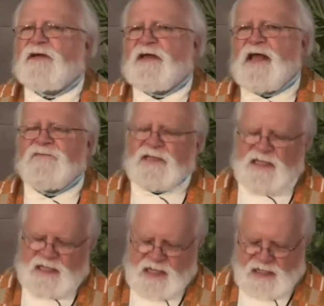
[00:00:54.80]
of a
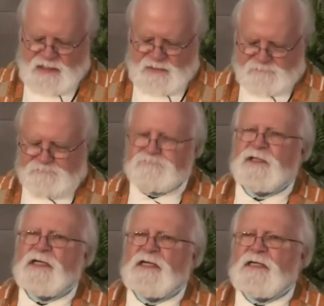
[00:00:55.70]
heavenly kingdom.
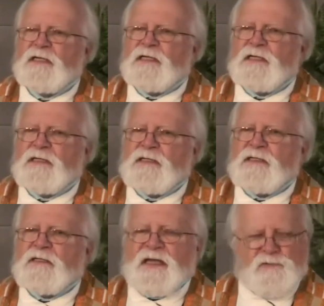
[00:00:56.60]

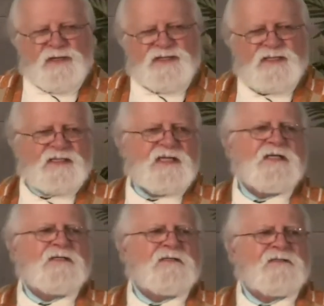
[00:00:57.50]
It was
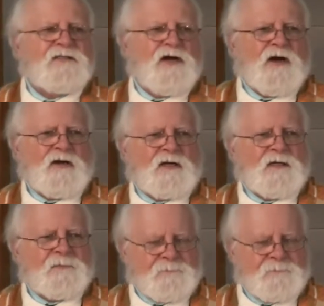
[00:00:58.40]
still dark.